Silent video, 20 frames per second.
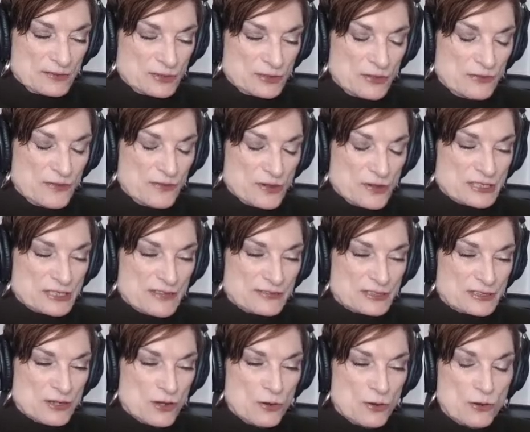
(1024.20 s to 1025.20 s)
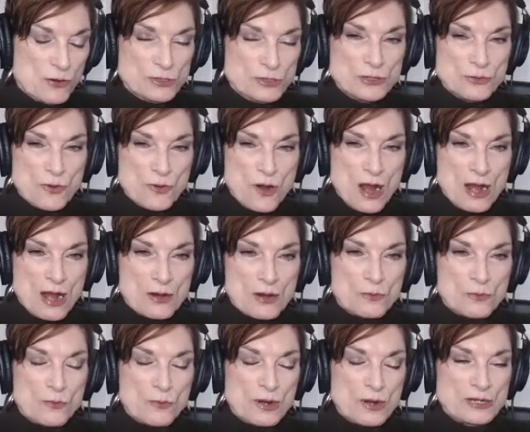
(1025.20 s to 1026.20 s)
you first have to know who you
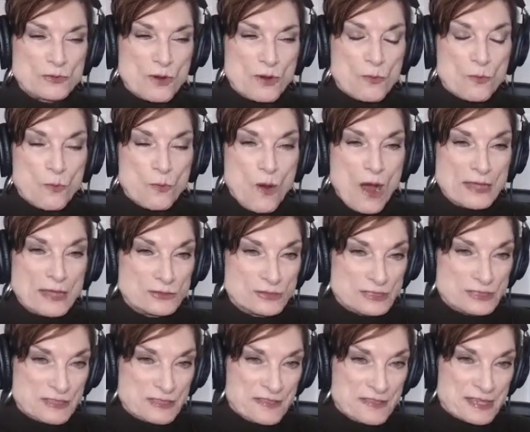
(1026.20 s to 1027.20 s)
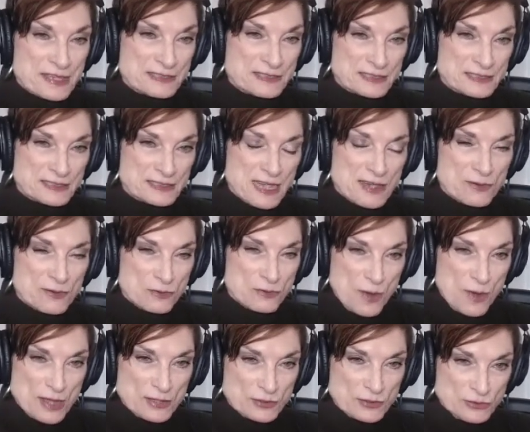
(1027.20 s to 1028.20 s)
are, where you are, why you see things the
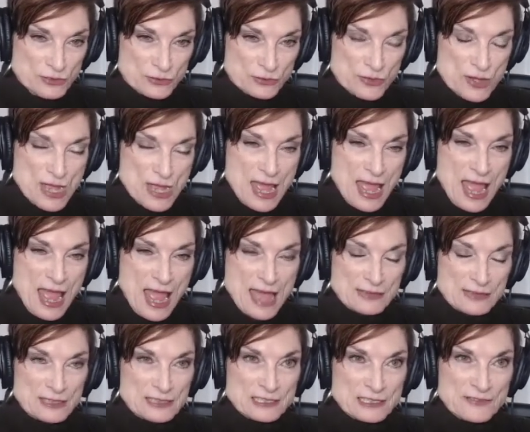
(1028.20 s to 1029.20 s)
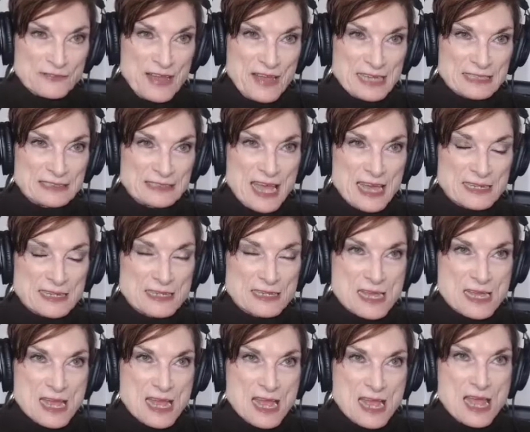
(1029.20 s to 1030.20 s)
way you do, and look at the fact that
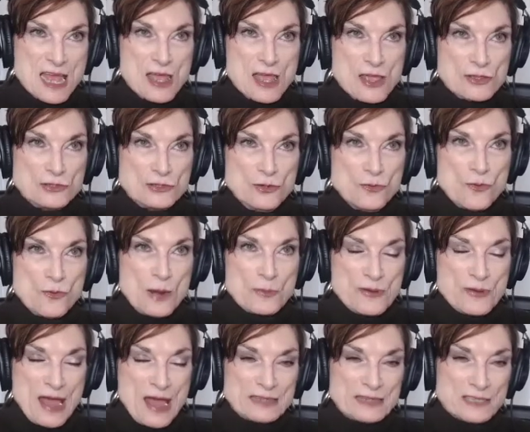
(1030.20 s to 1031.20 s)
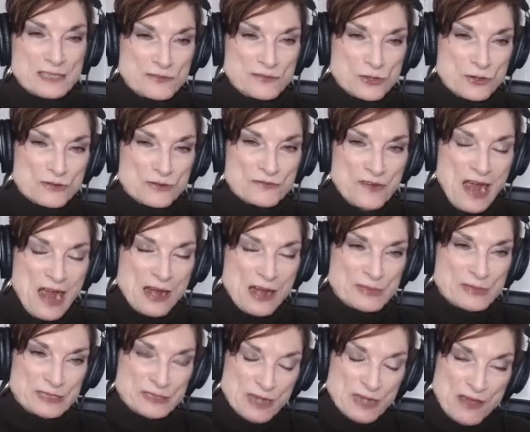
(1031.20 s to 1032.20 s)
you are a product of your
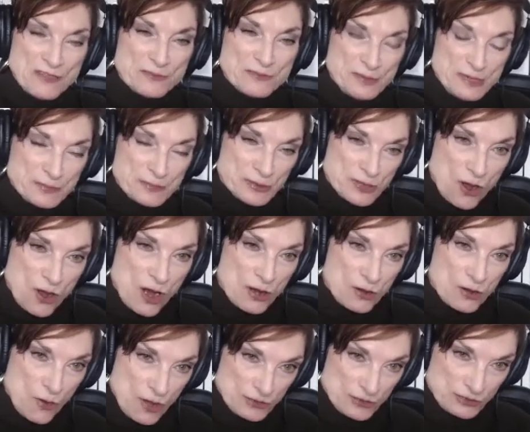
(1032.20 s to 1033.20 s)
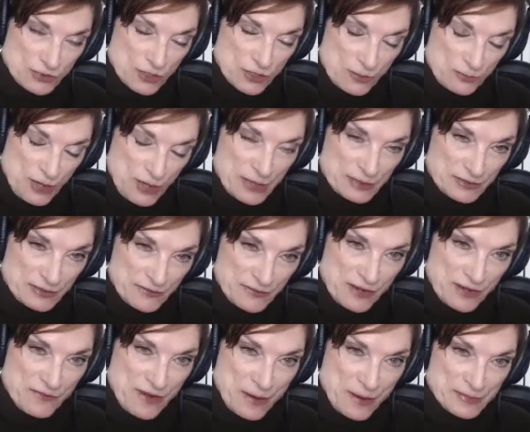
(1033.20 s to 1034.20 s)
environment, and other people are also a product of
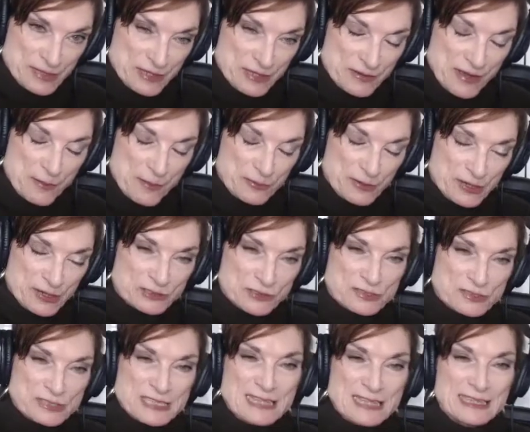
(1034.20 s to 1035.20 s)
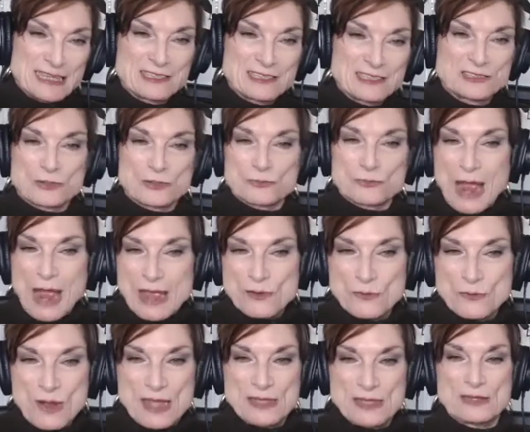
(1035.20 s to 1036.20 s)
their environment, their upbringing. So it's not like it's a right
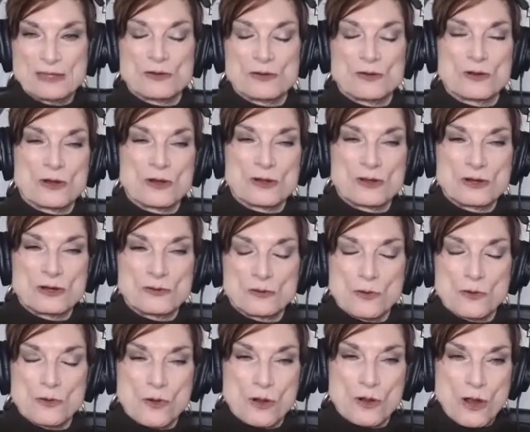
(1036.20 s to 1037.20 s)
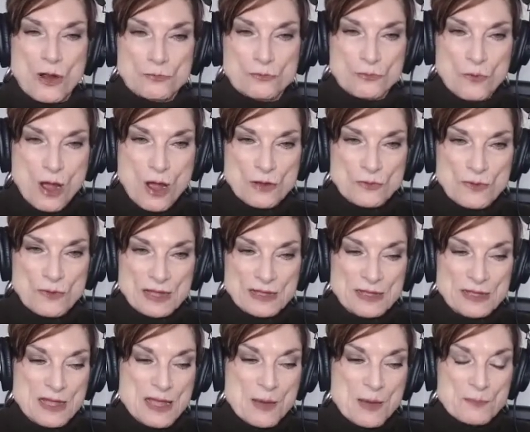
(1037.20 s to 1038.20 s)
way or a wrong way,
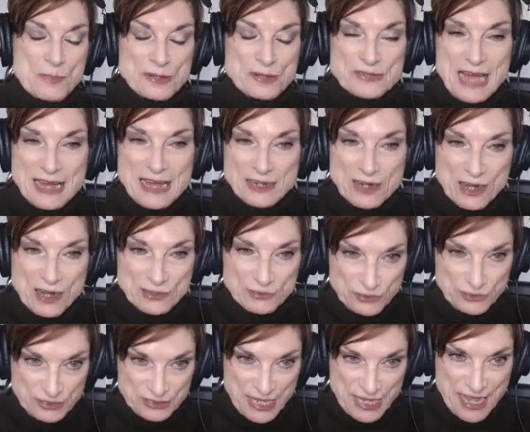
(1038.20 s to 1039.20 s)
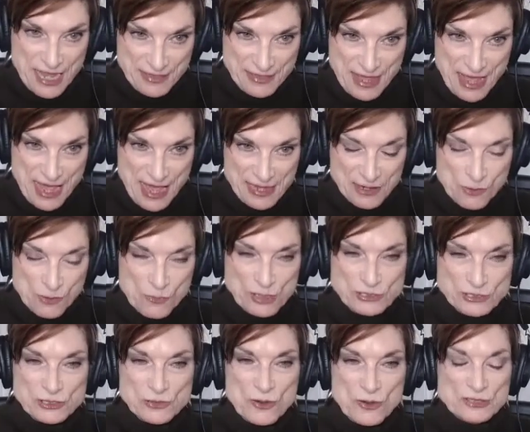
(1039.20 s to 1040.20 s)
but you got to understand that. And
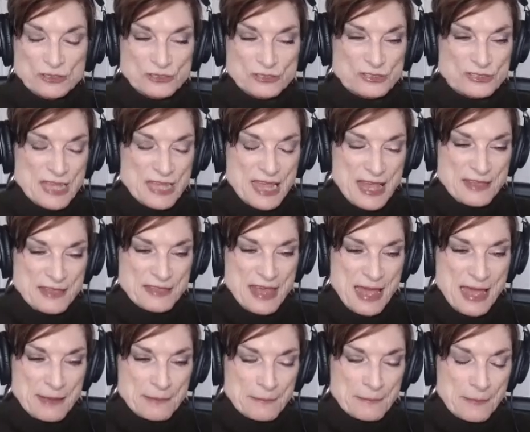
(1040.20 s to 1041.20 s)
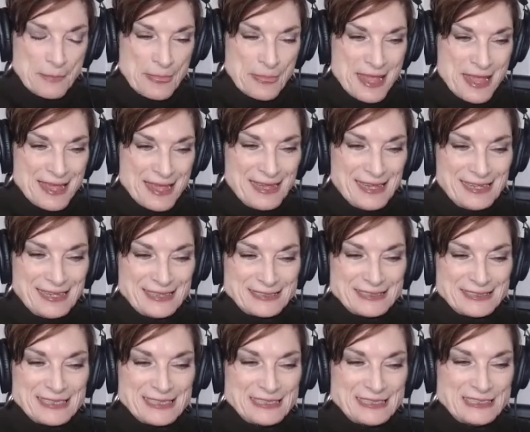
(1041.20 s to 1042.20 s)
once you understand that,
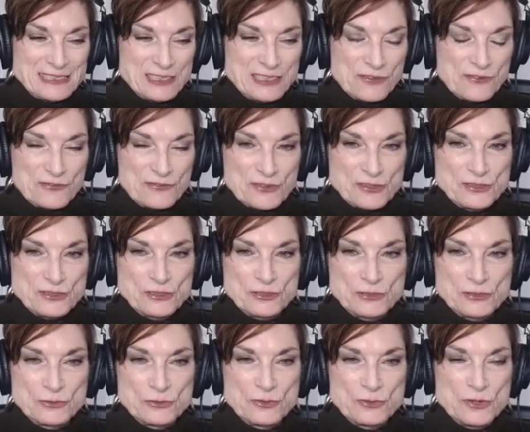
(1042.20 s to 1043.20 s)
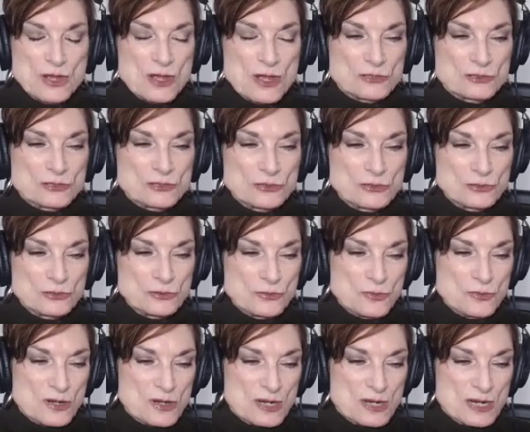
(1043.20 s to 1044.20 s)
it's easier for you
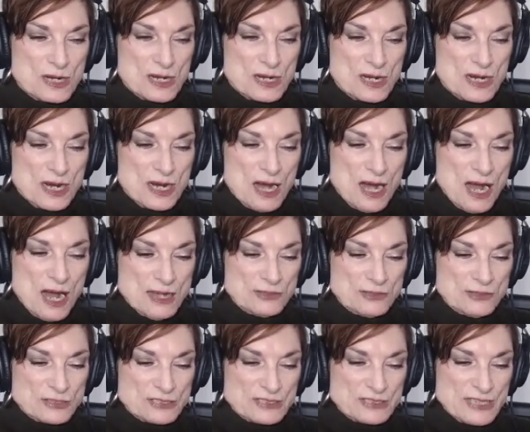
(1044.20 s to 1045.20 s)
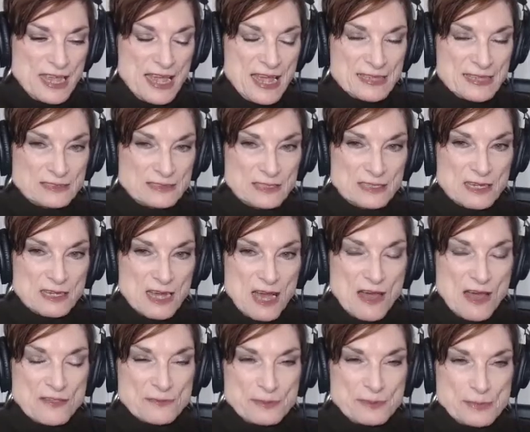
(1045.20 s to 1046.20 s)
to understand
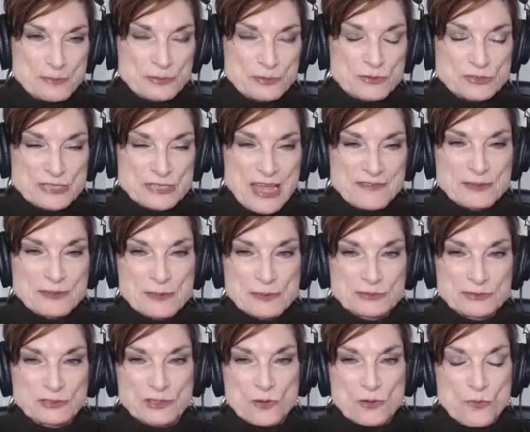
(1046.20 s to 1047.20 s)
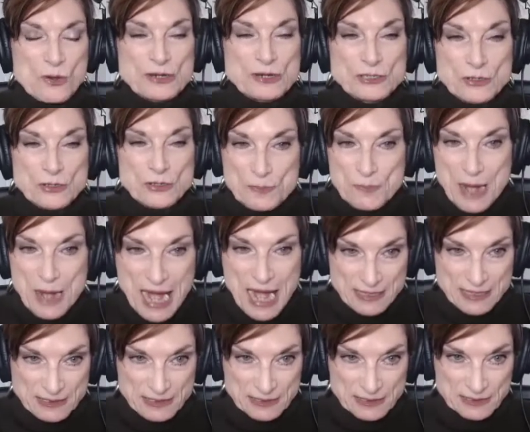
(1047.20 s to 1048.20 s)
other people, because you have to be able to look at what are your
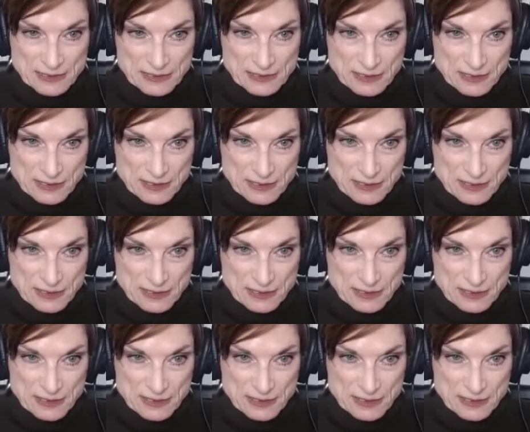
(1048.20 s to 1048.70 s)
biases.